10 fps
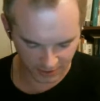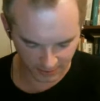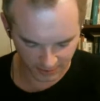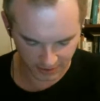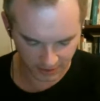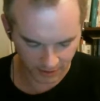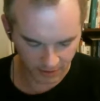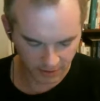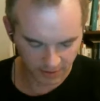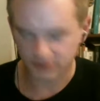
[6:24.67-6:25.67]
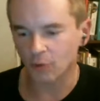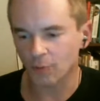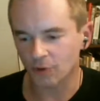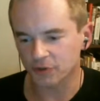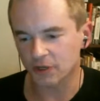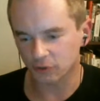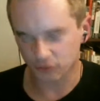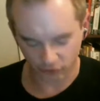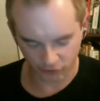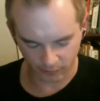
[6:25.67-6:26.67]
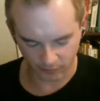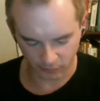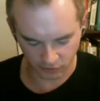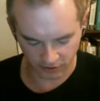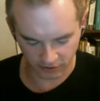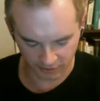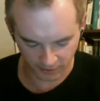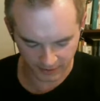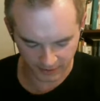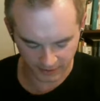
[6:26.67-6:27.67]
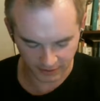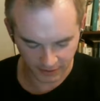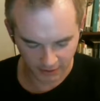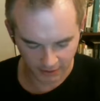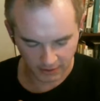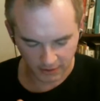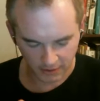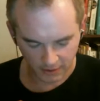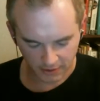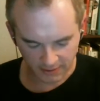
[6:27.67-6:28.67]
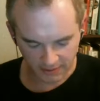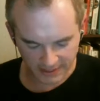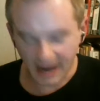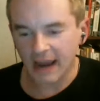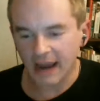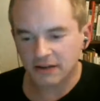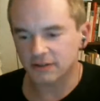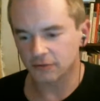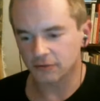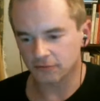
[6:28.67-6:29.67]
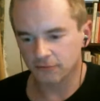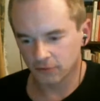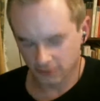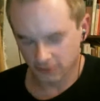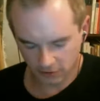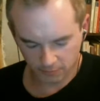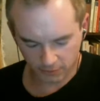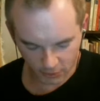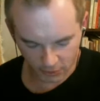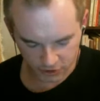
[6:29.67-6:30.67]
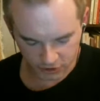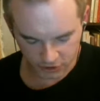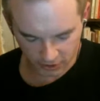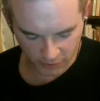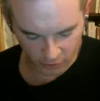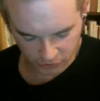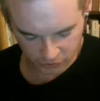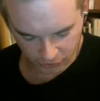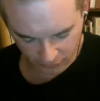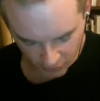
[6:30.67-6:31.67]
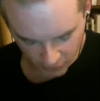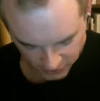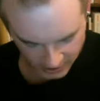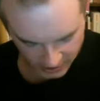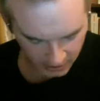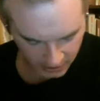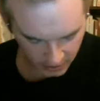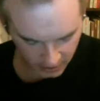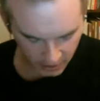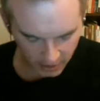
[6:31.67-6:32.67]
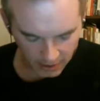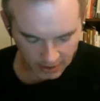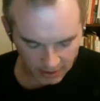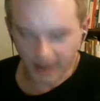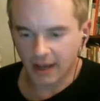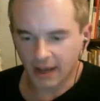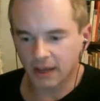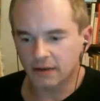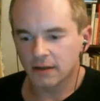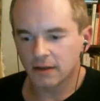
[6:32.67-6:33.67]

Maybe it's called multiculturalism, is going to be the active promotion of cultural diversity, and